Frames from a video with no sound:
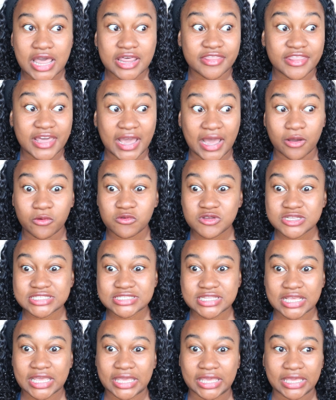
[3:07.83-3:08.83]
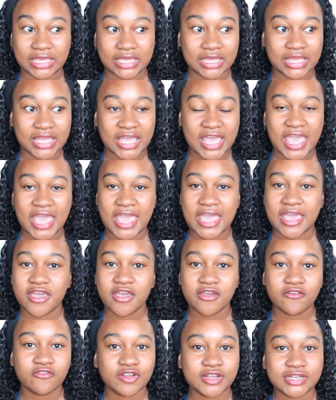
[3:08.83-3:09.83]
that was like
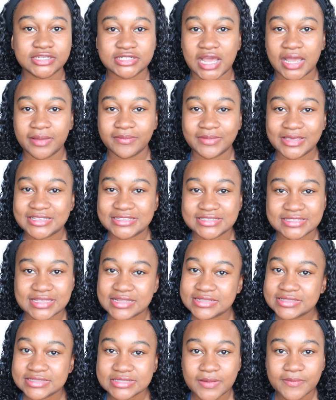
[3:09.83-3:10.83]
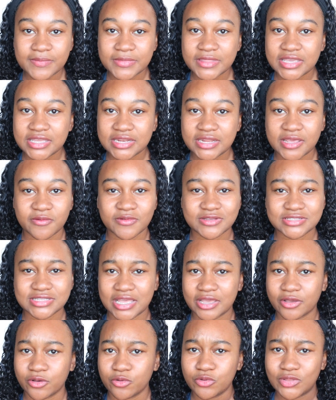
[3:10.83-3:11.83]
every time he said something, it was
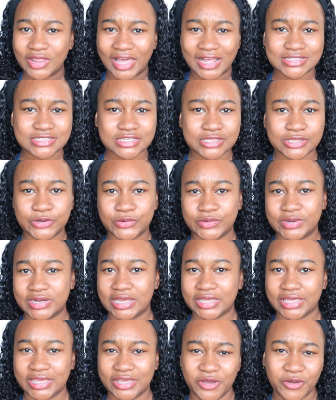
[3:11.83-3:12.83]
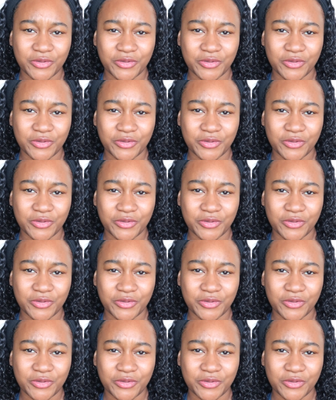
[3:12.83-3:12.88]
like, oh, that's a little nugget.